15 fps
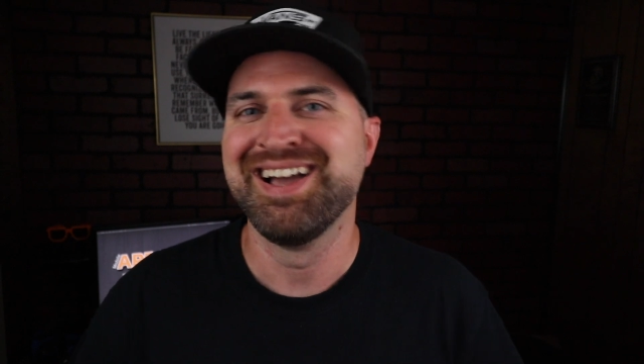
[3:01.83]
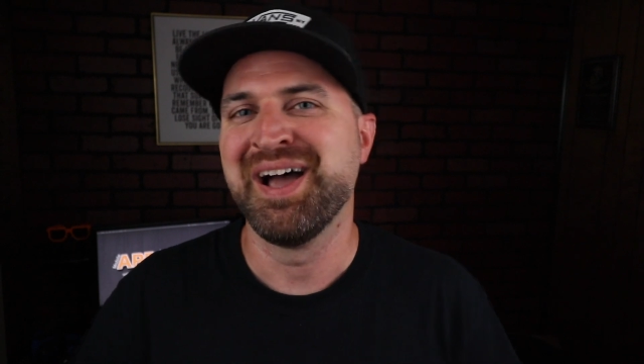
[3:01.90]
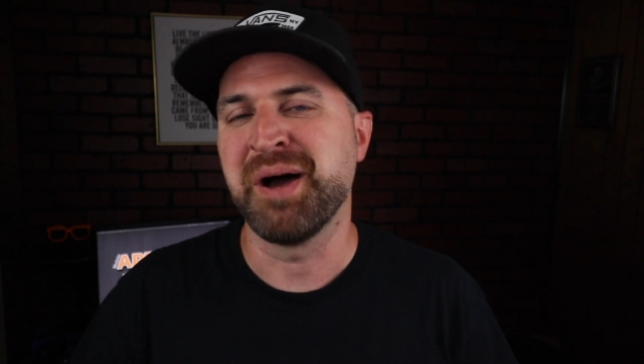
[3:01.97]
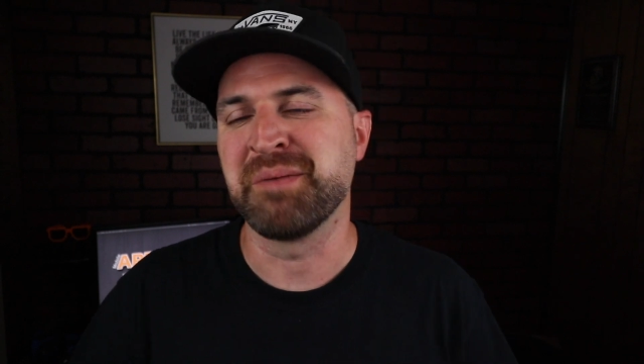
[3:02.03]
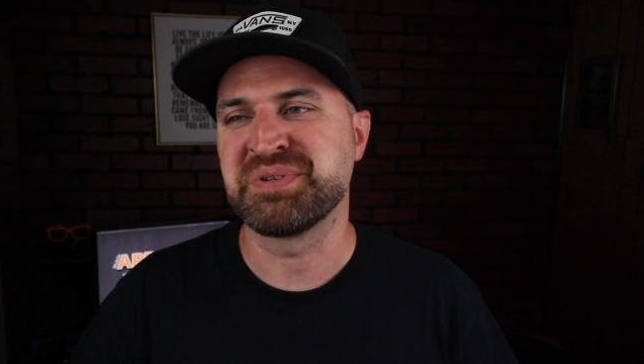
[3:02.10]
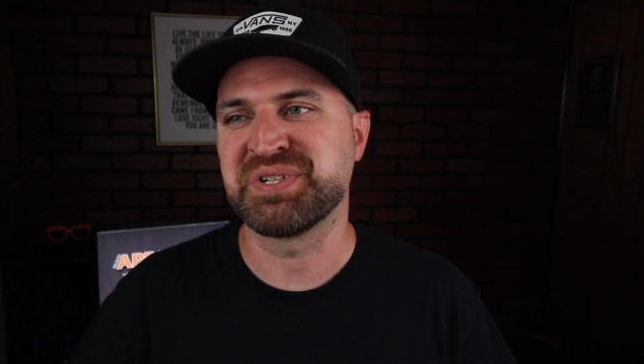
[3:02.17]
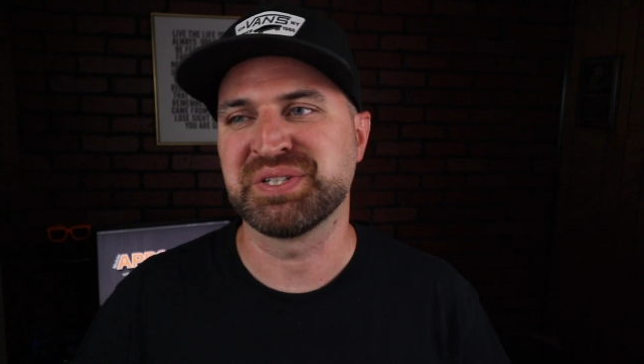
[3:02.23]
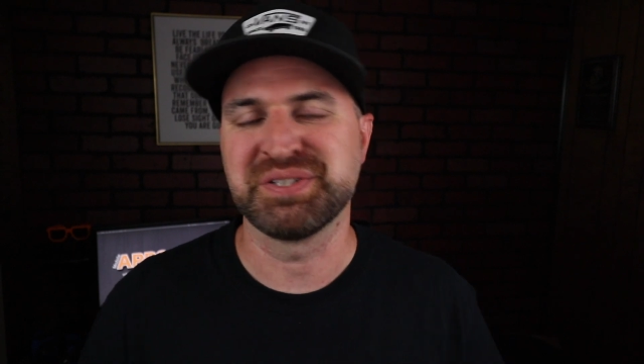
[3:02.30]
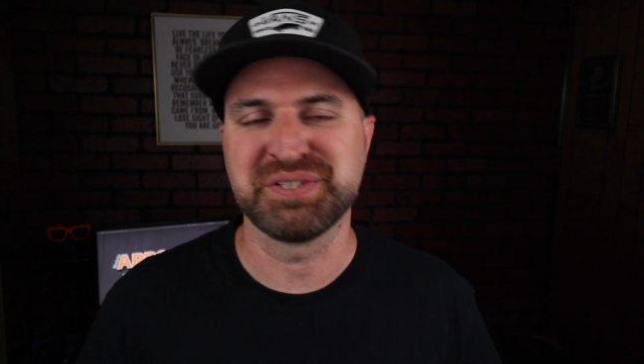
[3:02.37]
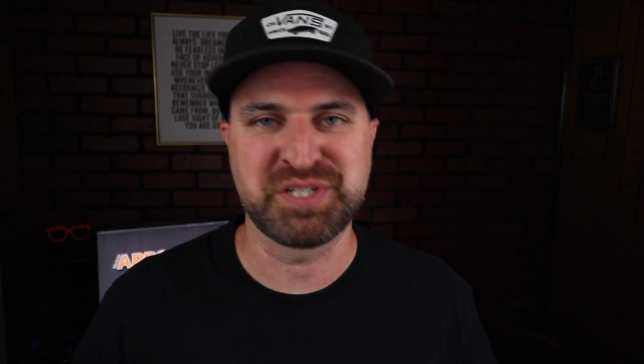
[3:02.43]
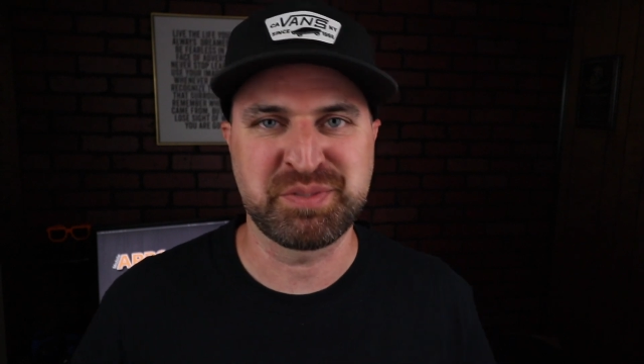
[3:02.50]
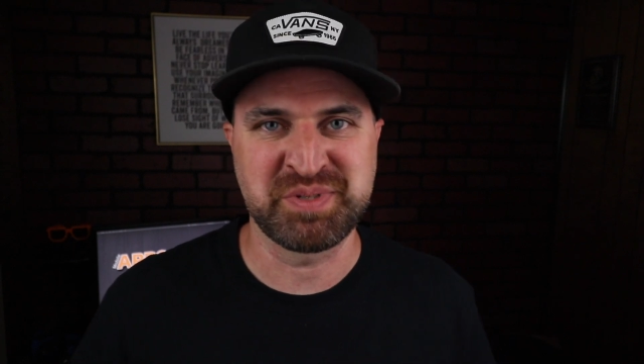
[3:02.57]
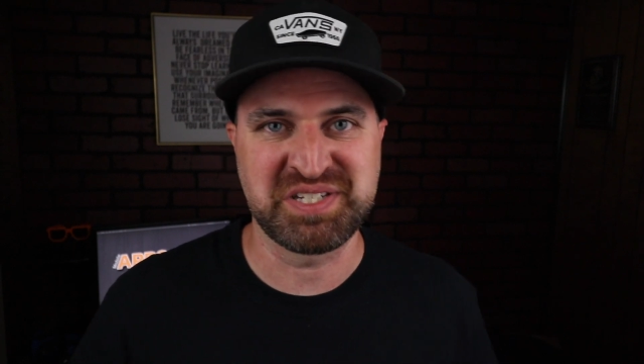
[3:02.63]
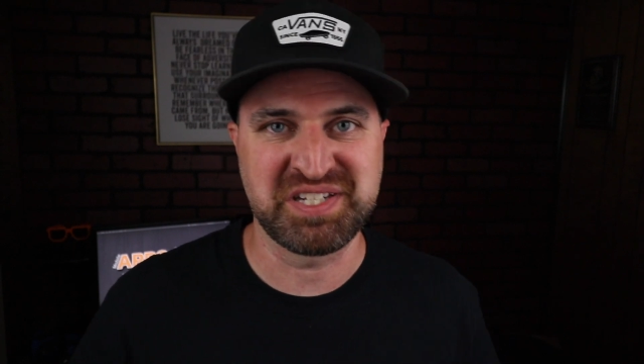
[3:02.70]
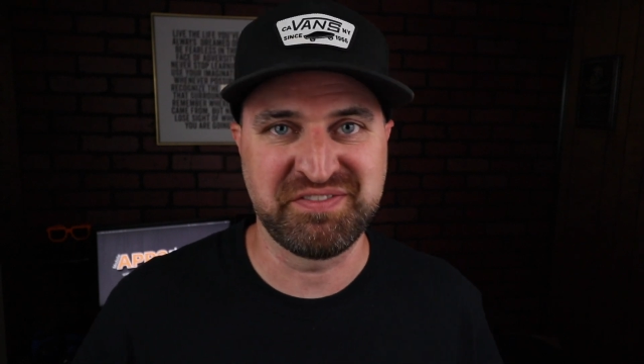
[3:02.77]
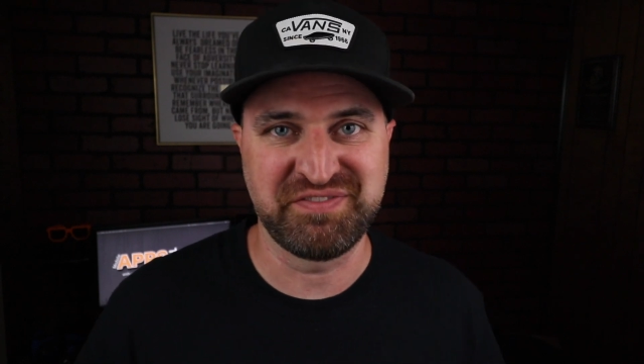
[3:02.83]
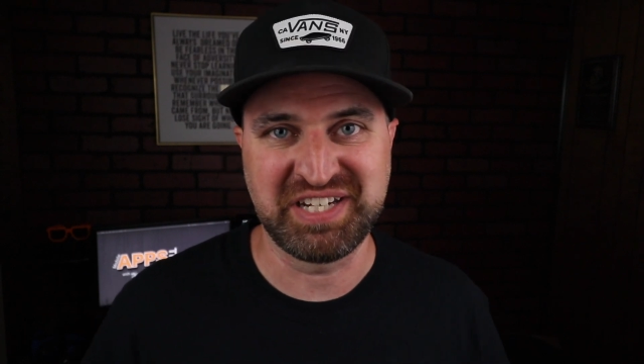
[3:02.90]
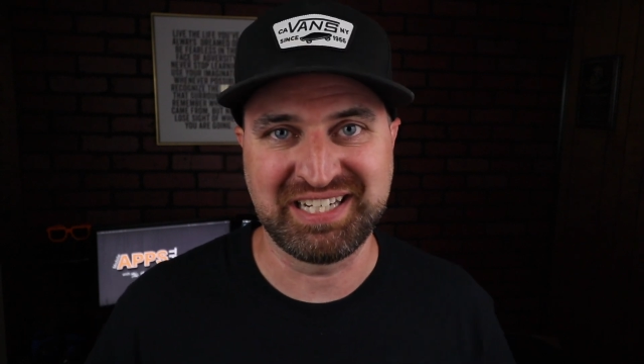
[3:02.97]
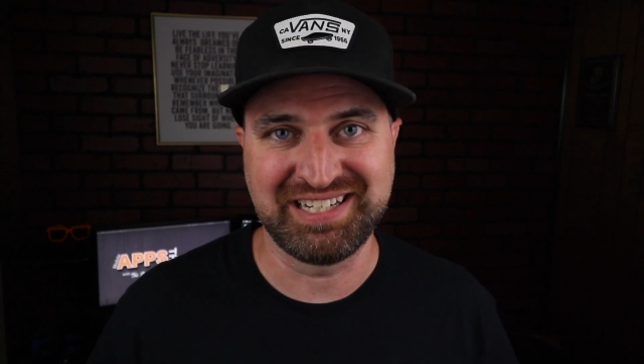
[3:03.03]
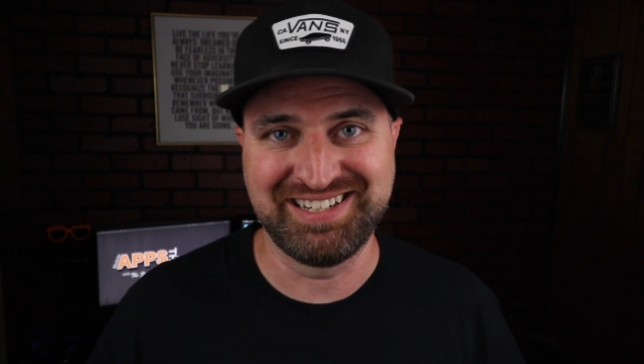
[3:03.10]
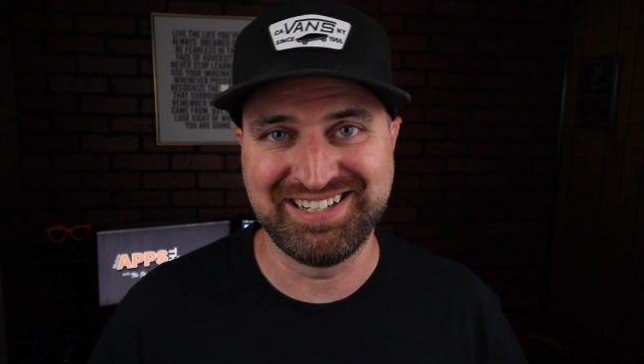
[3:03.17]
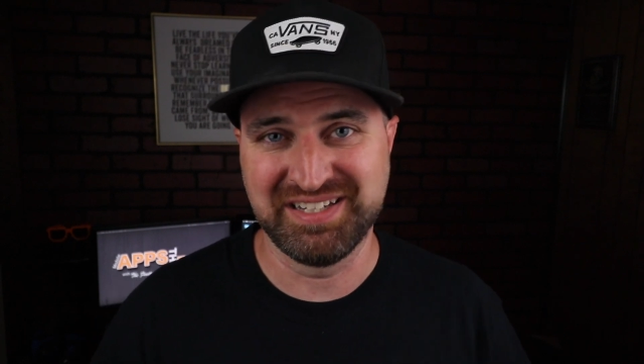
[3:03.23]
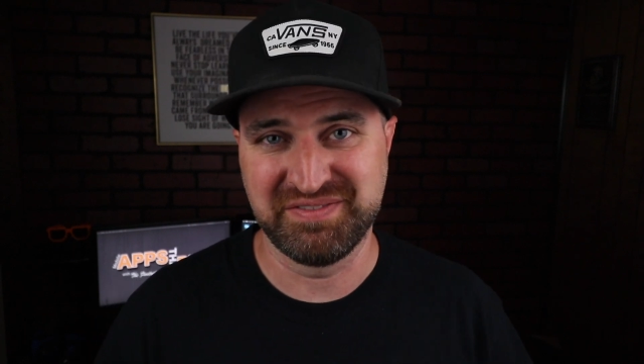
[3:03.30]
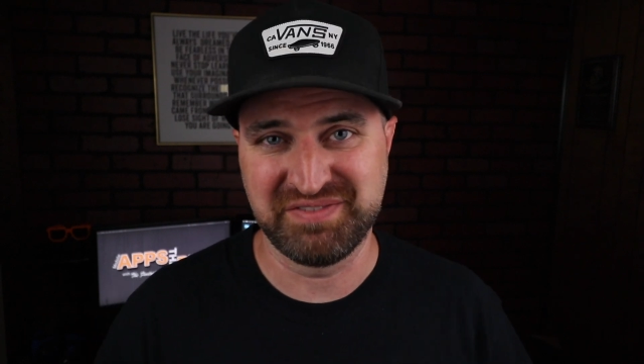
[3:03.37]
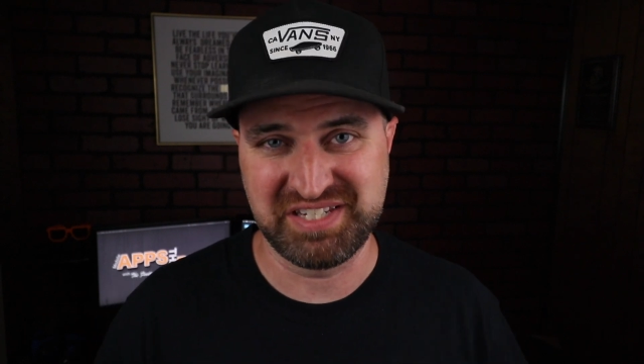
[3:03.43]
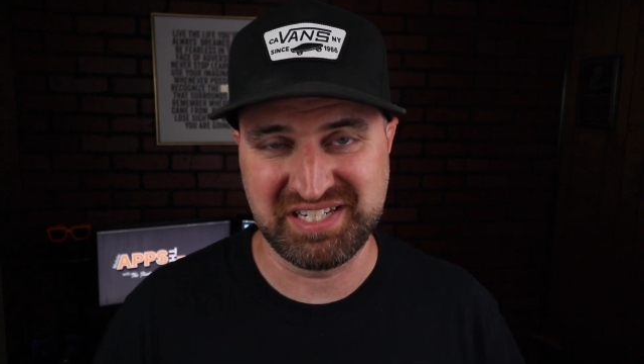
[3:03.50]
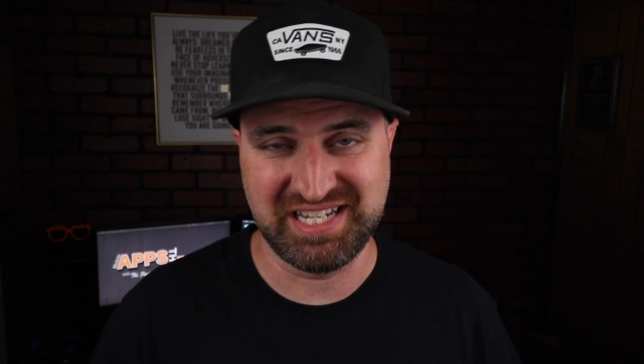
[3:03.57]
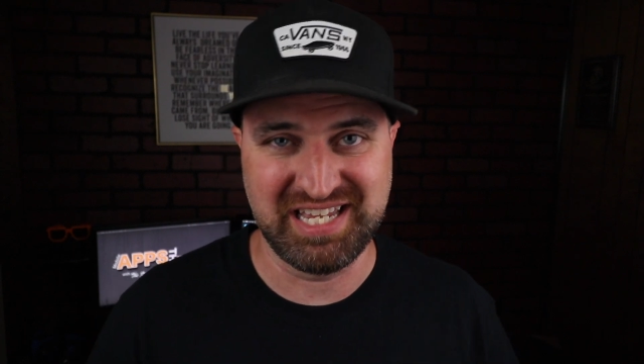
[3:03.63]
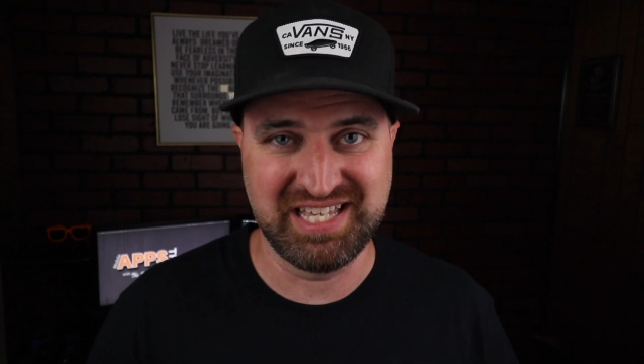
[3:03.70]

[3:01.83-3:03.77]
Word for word: I'm sure there's specific GIFs